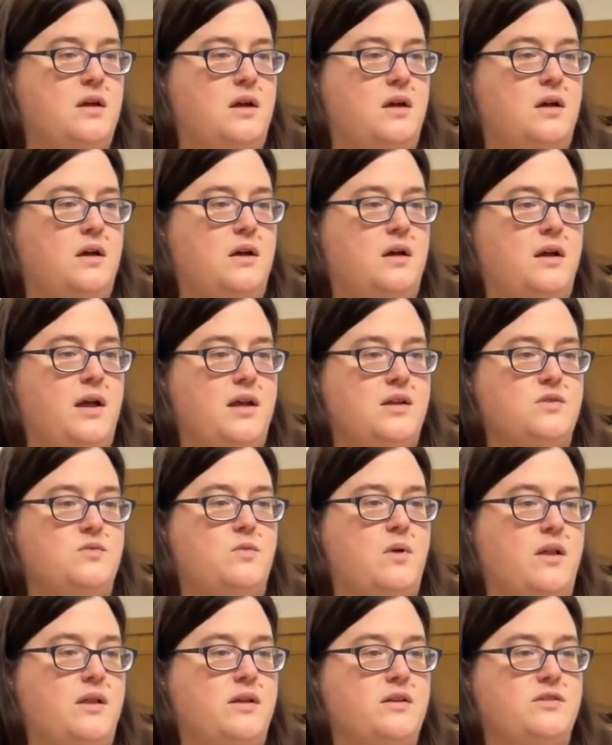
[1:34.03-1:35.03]

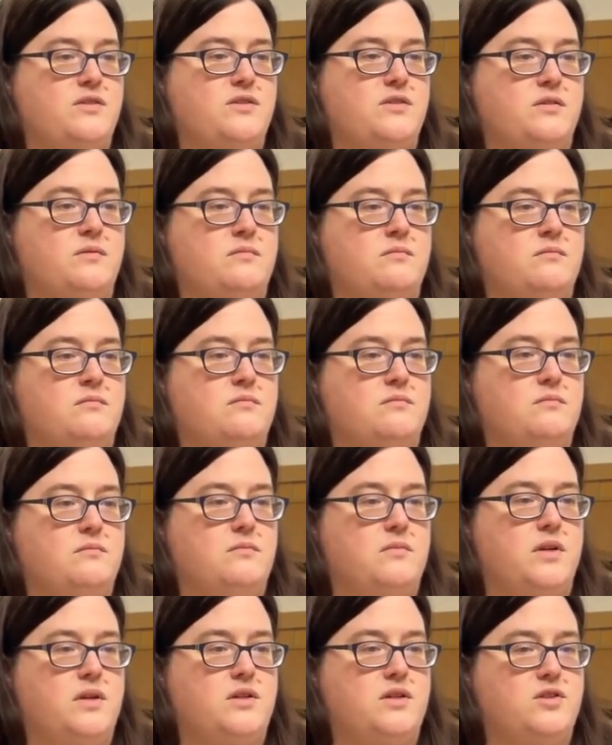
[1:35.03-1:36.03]
uh, as well as some